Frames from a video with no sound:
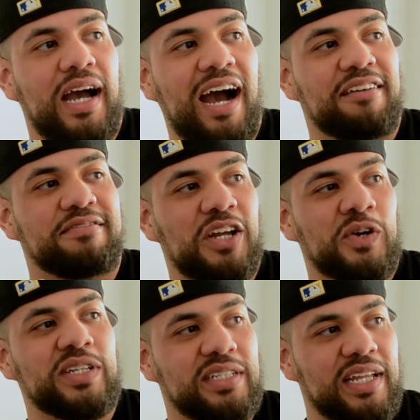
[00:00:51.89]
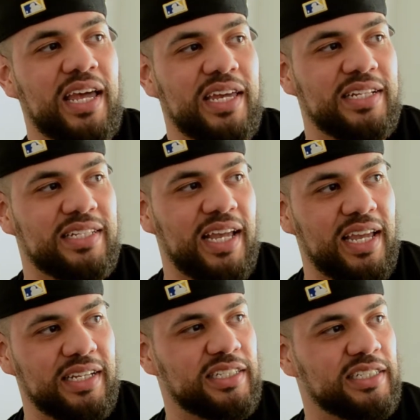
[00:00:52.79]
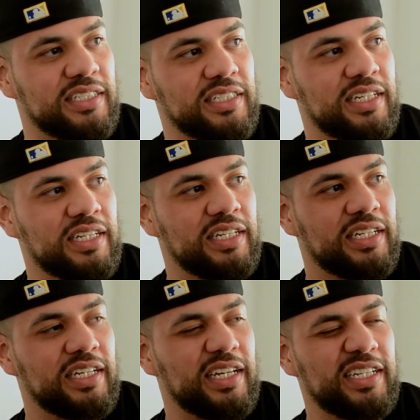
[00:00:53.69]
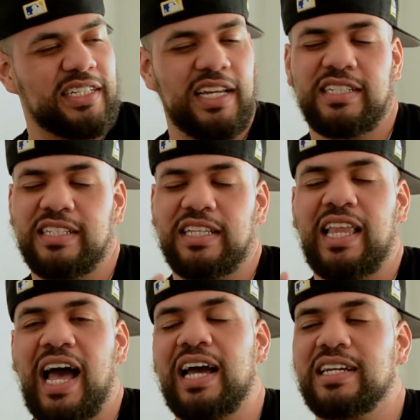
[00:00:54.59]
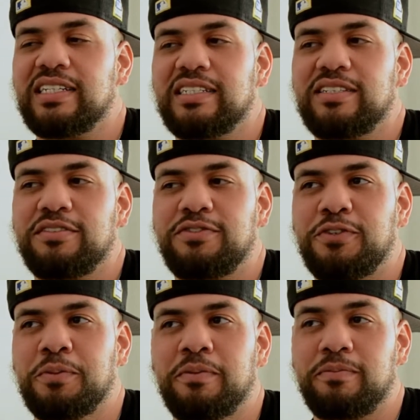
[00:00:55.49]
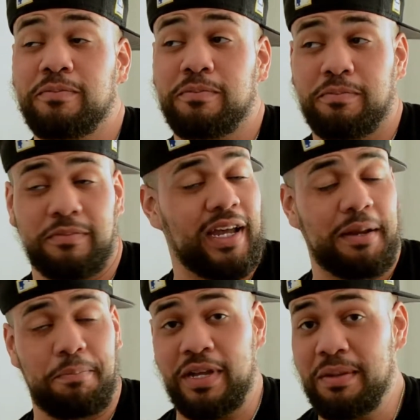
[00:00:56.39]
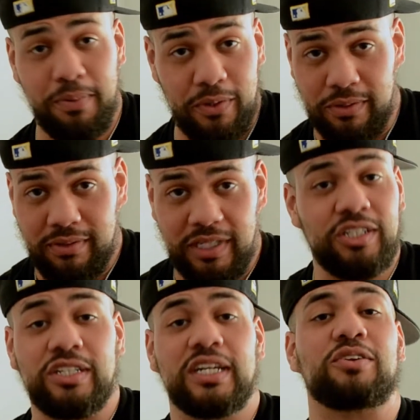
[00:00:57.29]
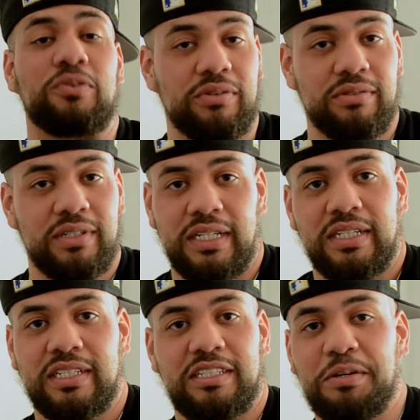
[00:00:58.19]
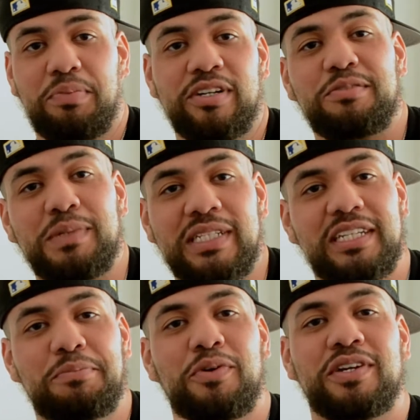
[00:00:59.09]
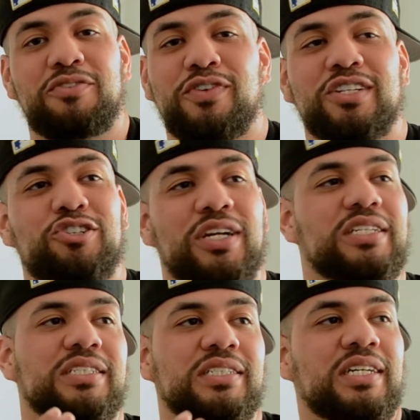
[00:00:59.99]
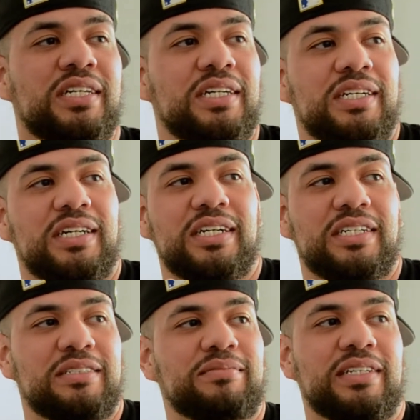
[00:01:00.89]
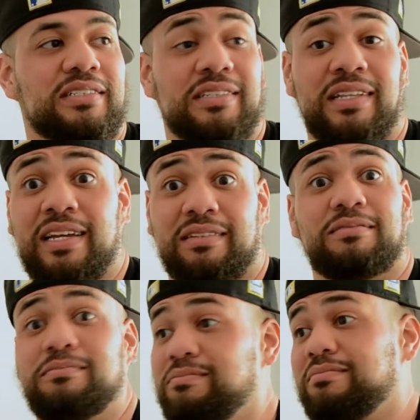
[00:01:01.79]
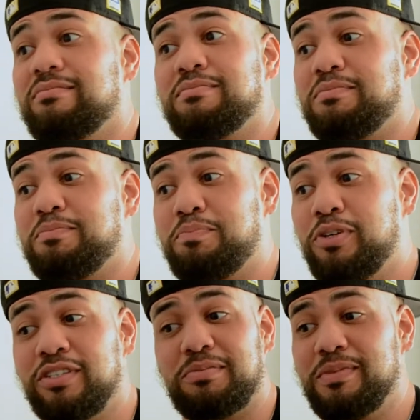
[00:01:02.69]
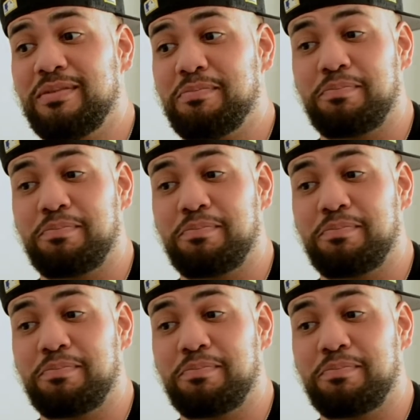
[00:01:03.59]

I've noticed that it takes a lot for like people in general to push me to the point of frustration, and to like push me